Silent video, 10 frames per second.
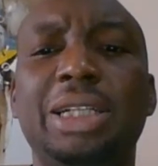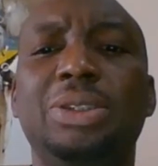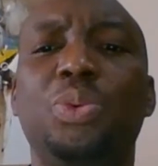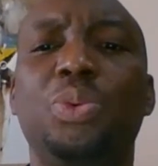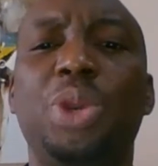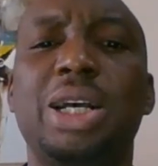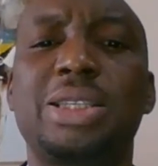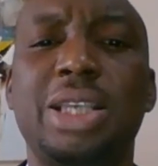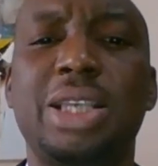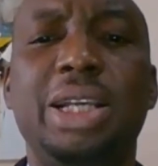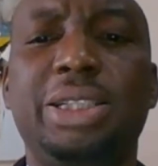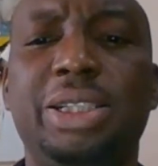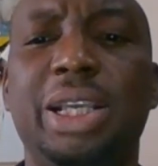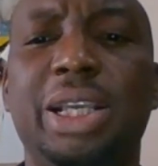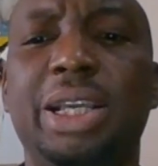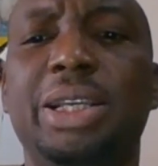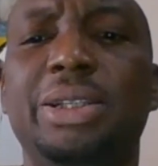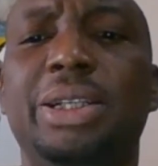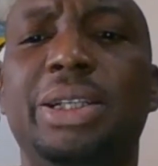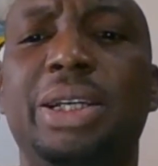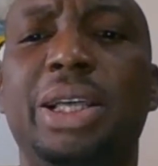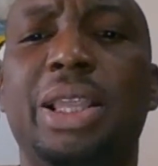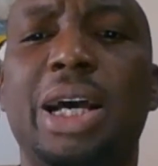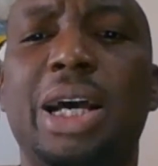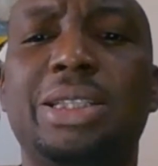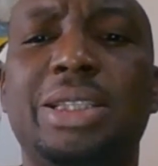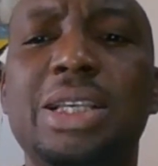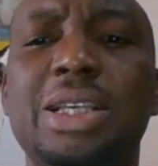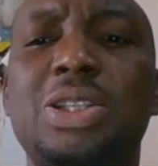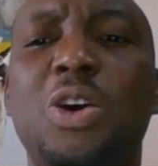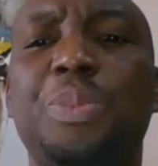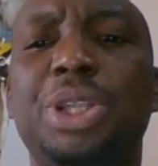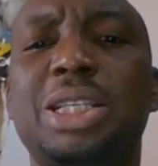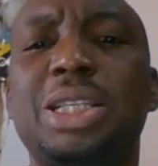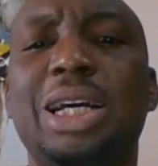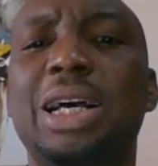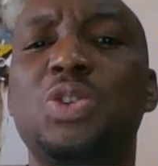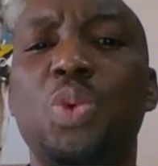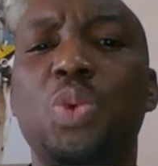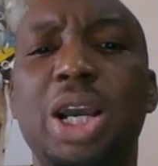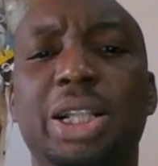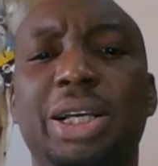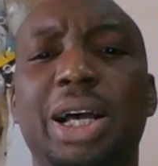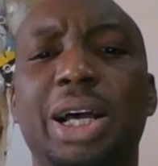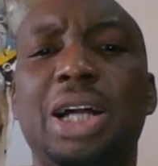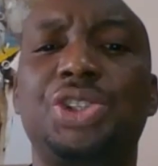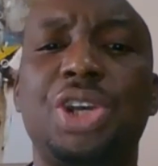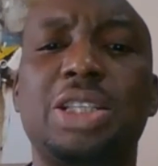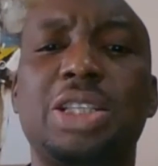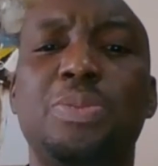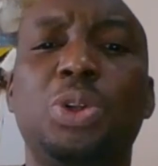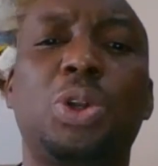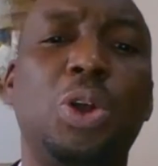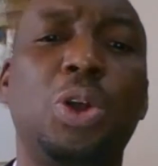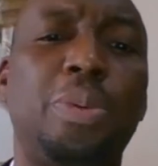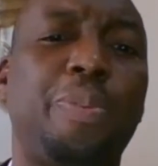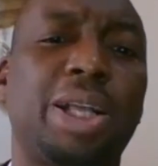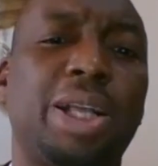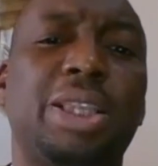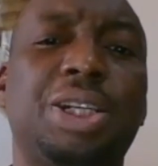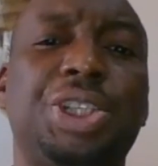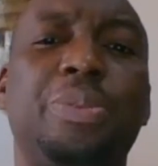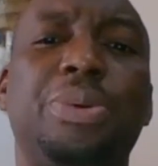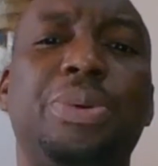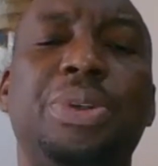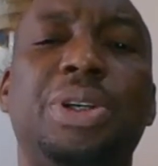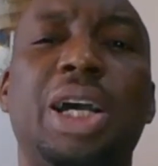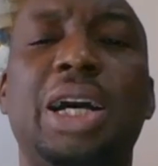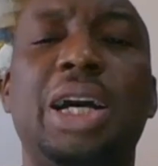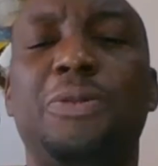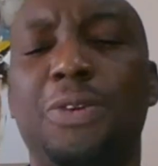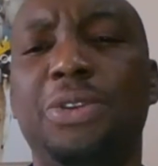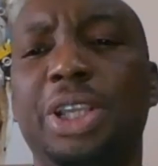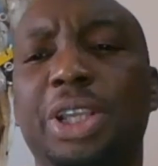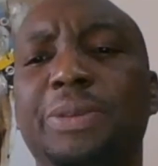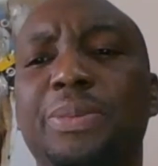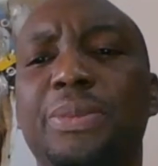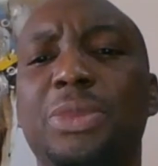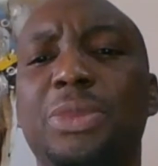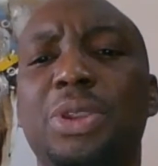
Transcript: And we are saying today that these companies can as well attract both global partnership and funding.